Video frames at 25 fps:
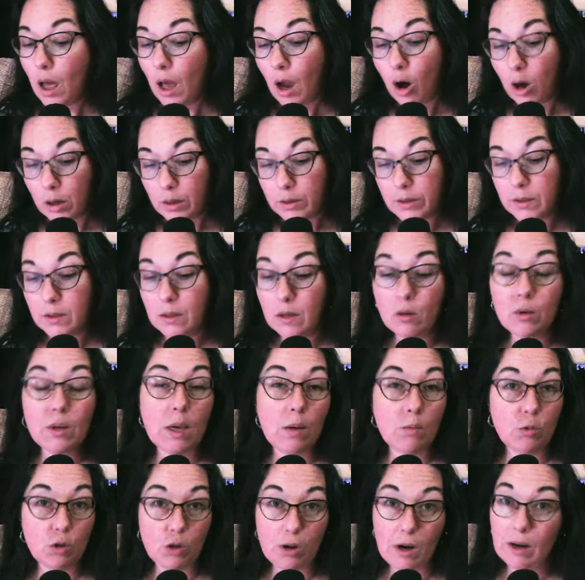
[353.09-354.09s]
Also,
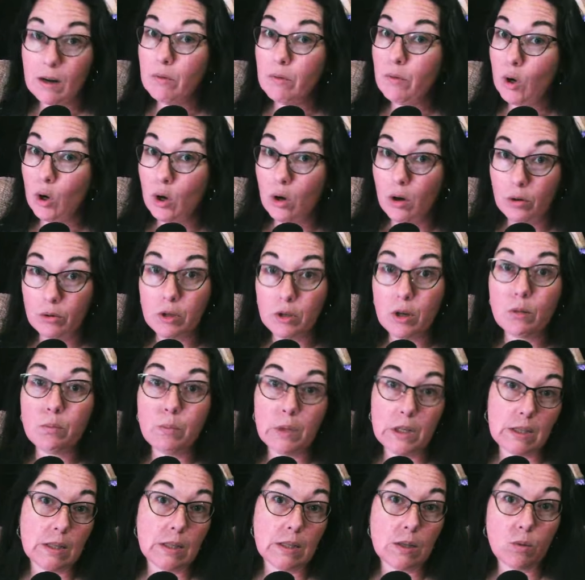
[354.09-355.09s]
keep track of all your
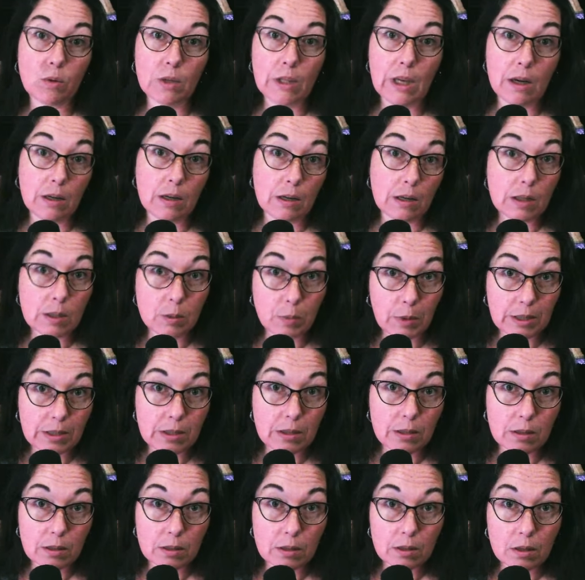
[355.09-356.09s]
business related
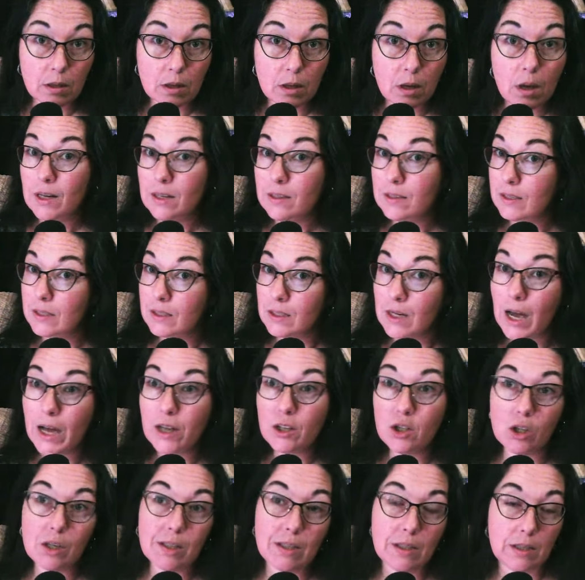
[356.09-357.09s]
expenses. It's
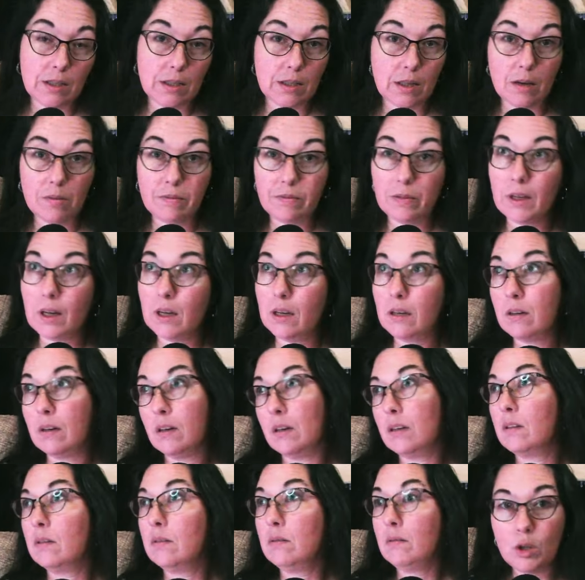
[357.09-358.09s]
not just stuff
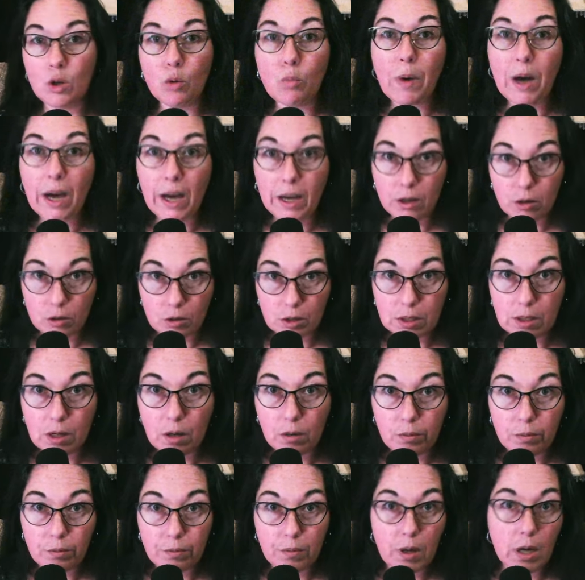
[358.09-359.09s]
like you buy
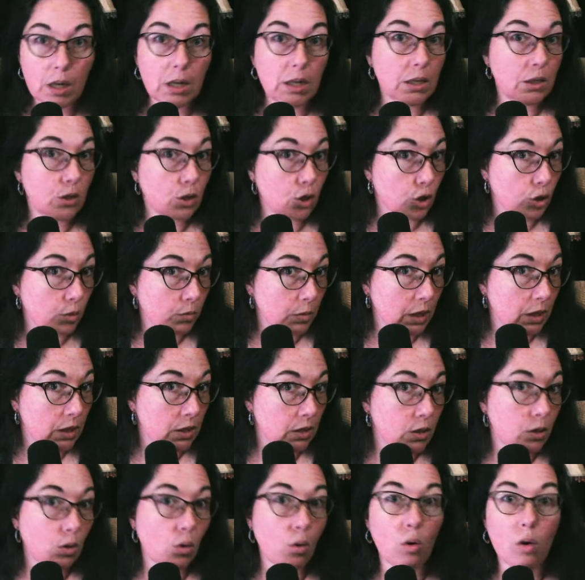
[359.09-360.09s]
yourself an
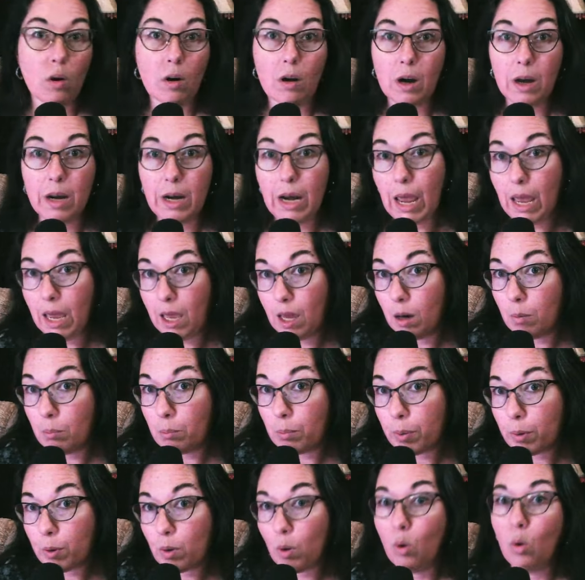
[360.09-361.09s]
instrument or an
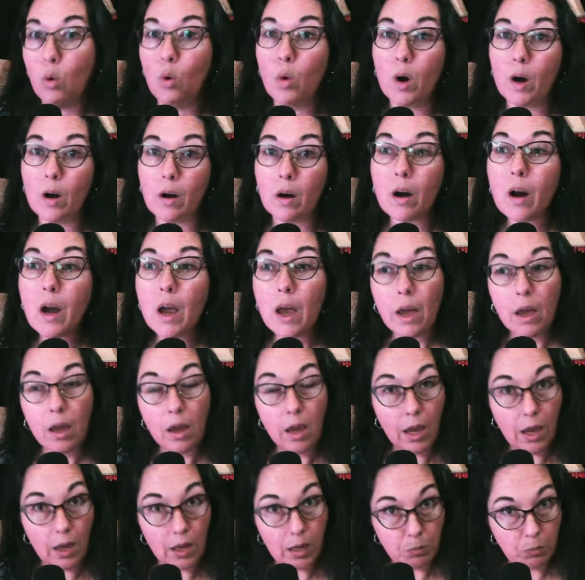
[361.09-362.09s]
amp or
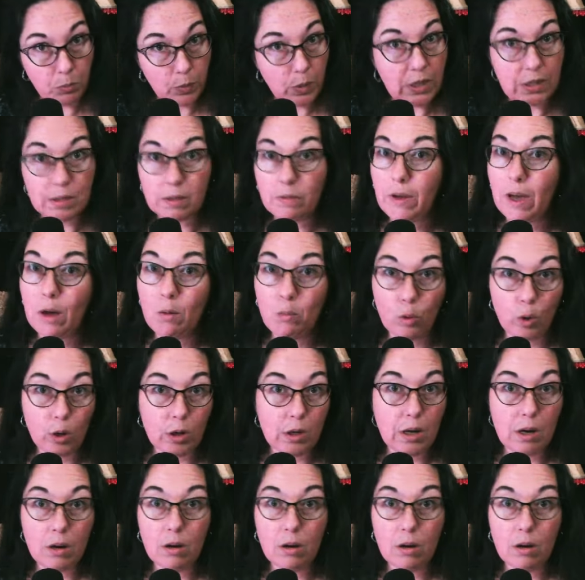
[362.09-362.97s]
a piece of outboard